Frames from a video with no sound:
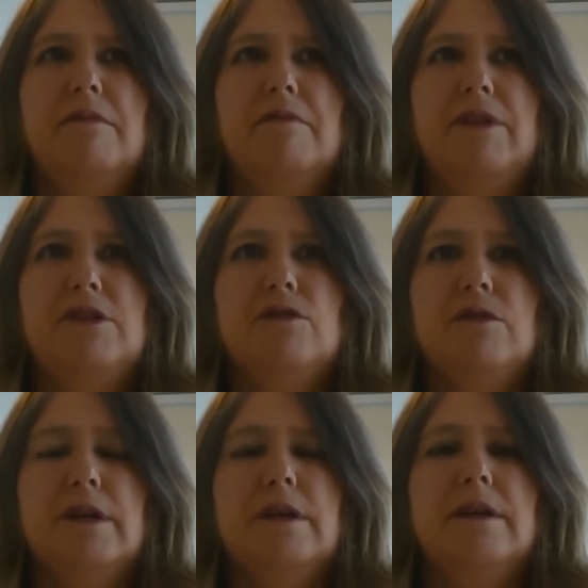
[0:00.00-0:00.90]

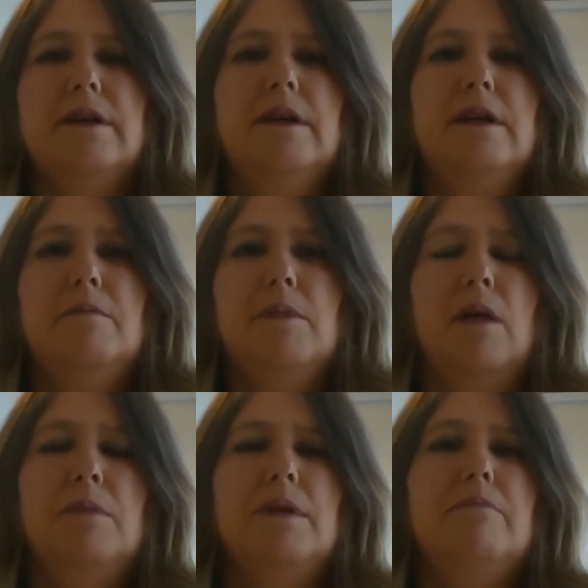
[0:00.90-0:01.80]
Victorian
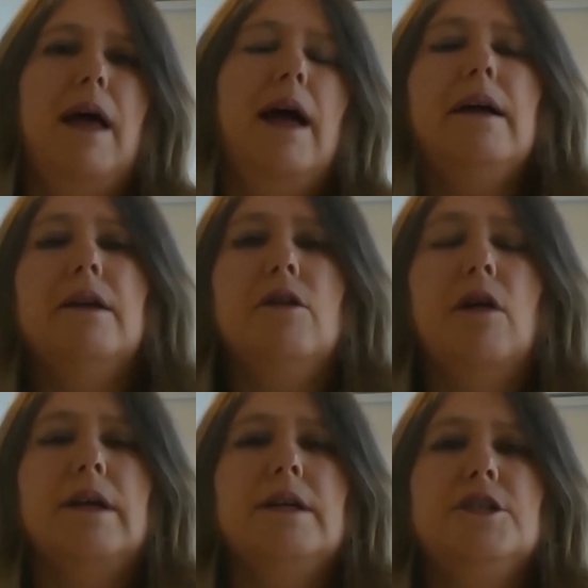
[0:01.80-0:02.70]
Melbourne market
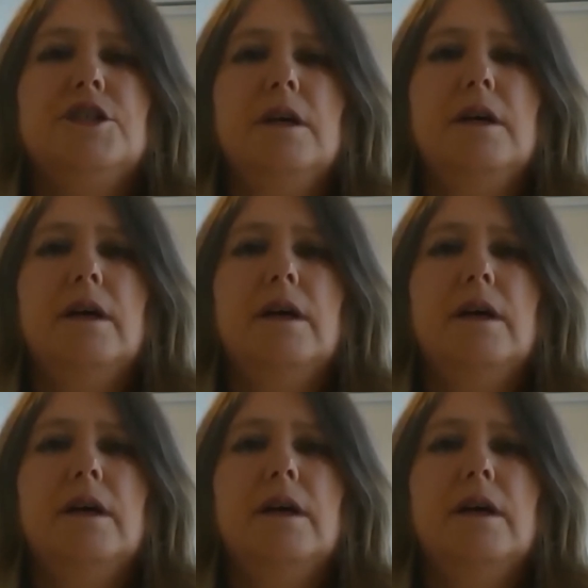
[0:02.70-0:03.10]
knowledge.